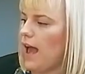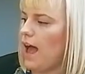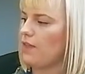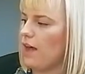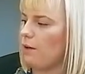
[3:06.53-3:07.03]

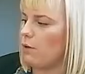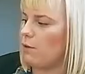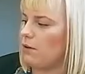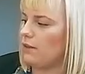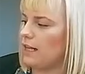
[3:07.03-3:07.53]
At that
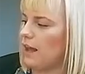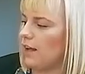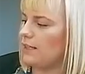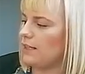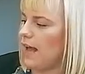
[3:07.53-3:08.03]
moment, the
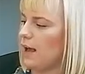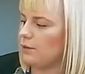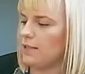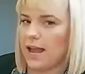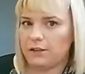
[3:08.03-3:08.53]
lights in the
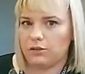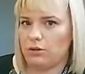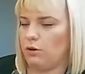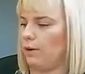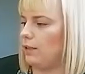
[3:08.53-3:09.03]
house next
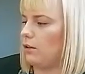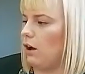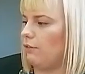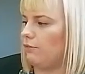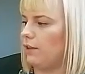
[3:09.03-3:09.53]
door went
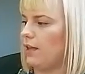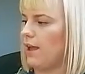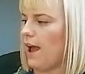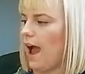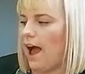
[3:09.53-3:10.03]
off,
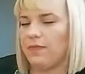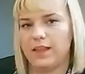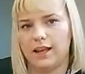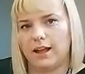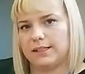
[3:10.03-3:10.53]
and
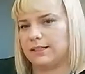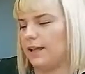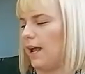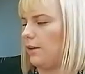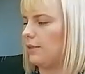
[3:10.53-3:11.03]
the lights in the
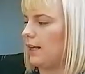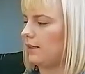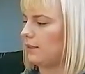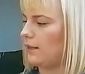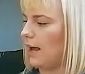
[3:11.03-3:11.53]
house
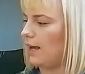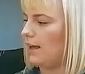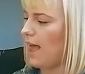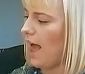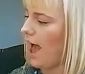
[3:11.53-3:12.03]
next to that,
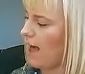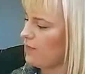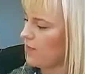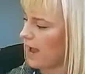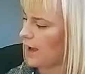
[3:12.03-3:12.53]

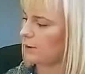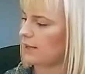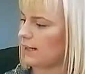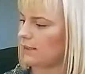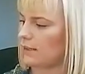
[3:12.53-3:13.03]
and the house
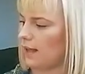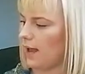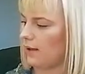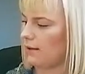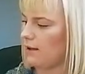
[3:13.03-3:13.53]
next to that.